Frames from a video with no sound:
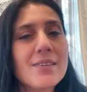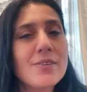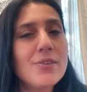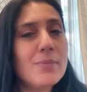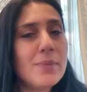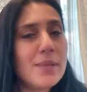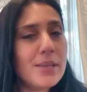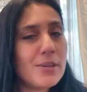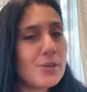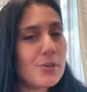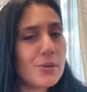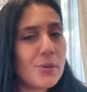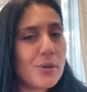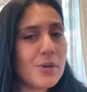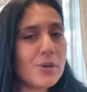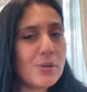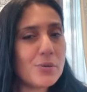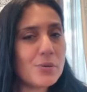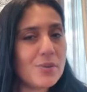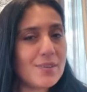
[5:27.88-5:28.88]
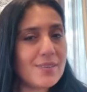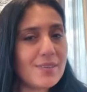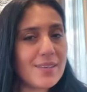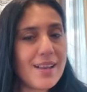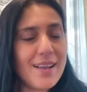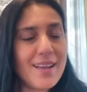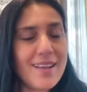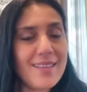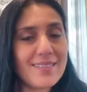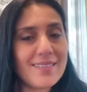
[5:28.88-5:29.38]
you mean you don't want to do this
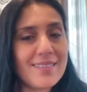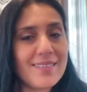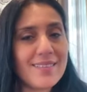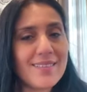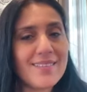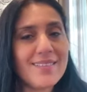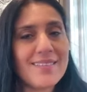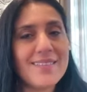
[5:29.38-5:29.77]
class?